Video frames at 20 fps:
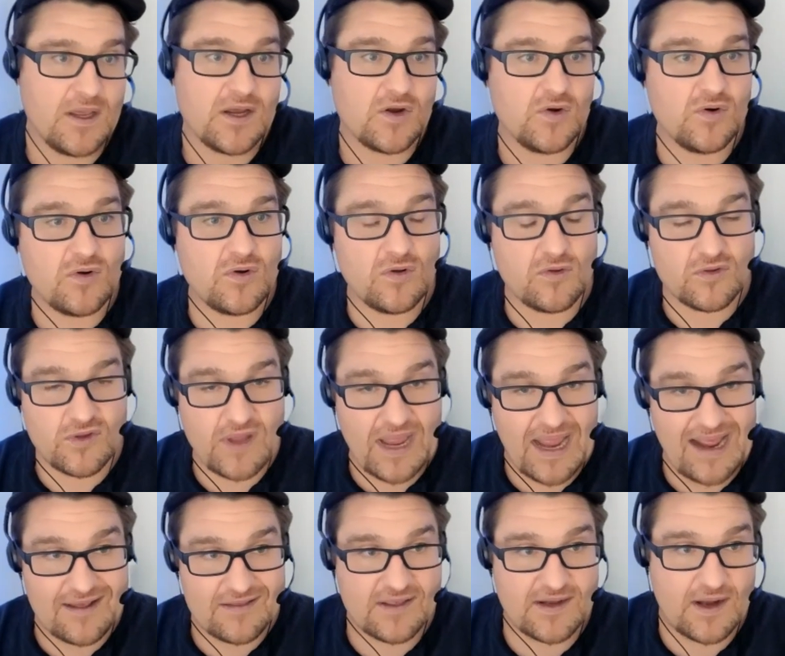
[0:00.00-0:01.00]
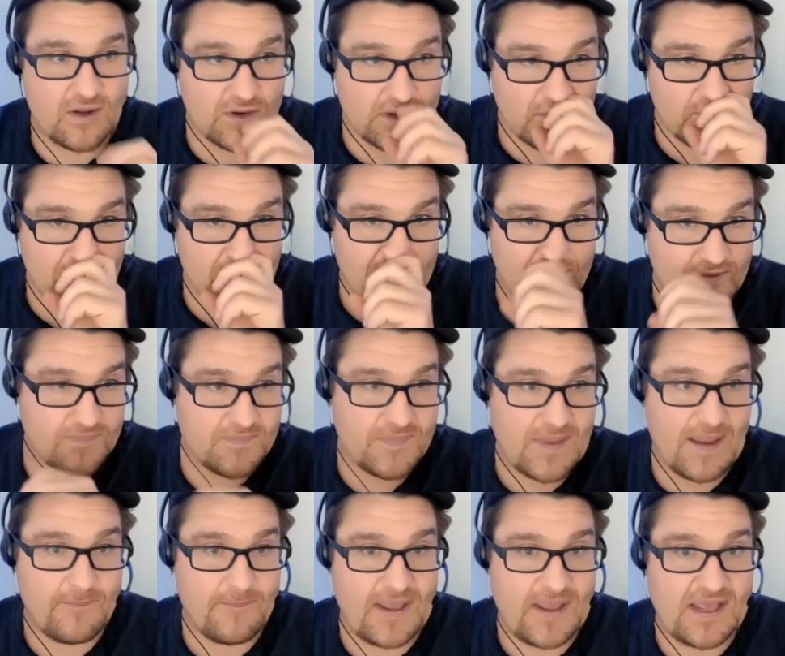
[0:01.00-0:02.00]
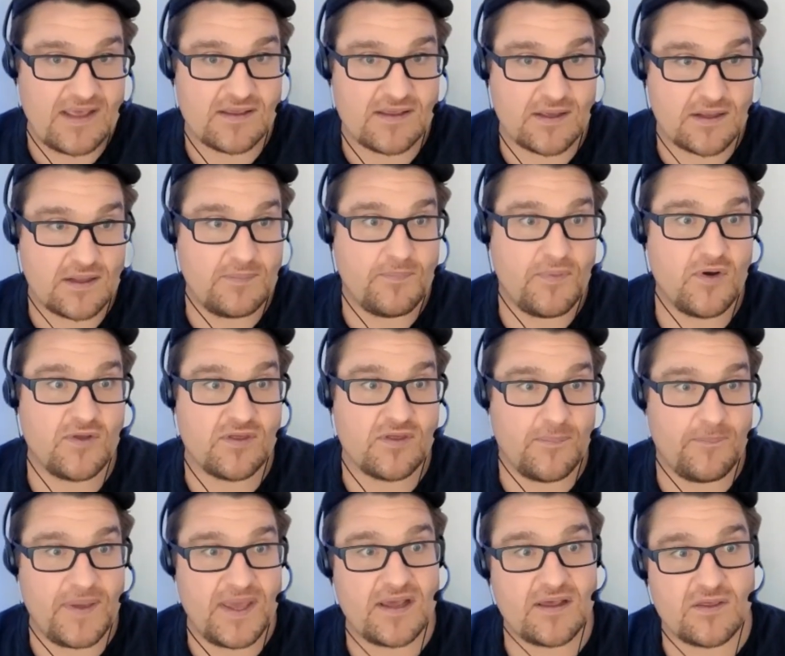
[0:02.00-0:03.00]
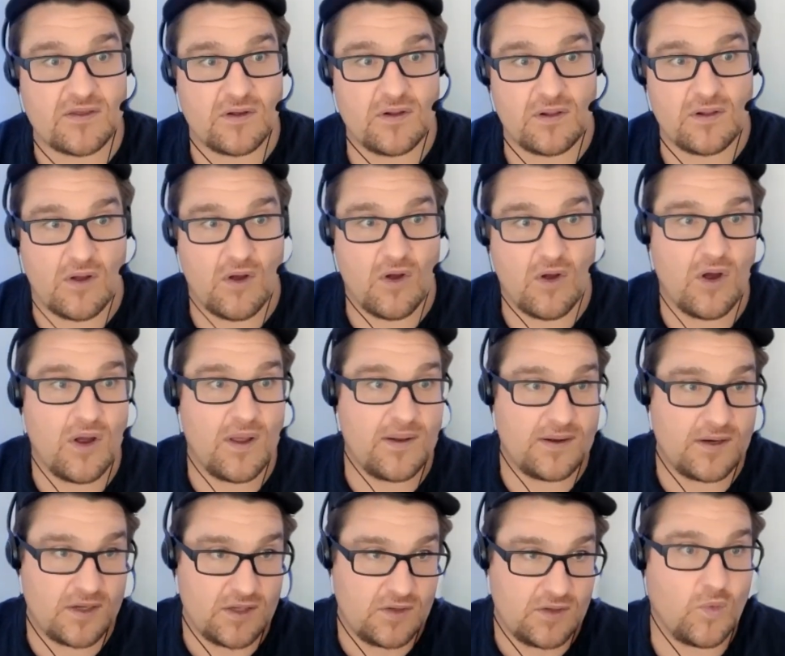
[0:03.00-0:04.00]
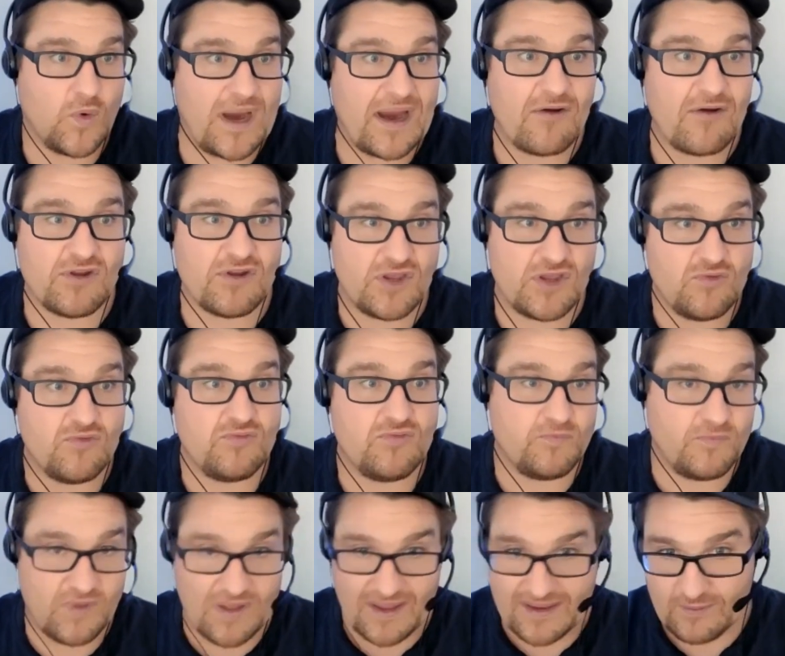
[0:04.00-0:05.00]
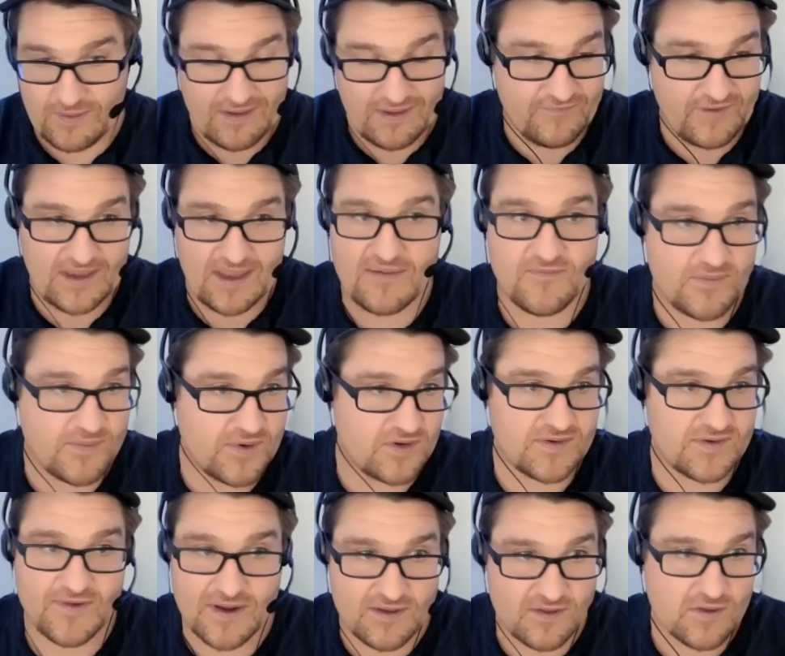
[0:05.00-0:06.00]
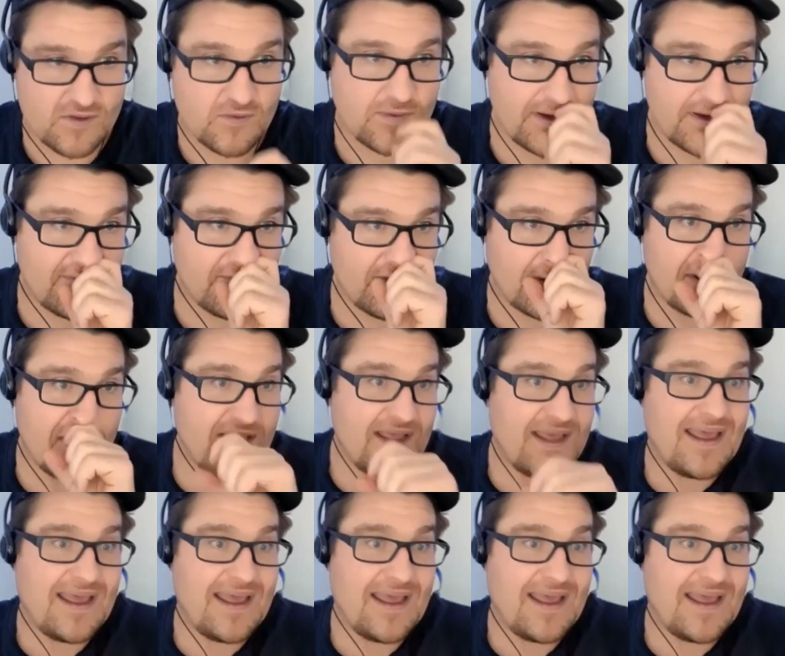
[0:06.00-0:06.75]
Google has an algorithm that basically puts a pixel on where you, like, if it came from your device or whatever.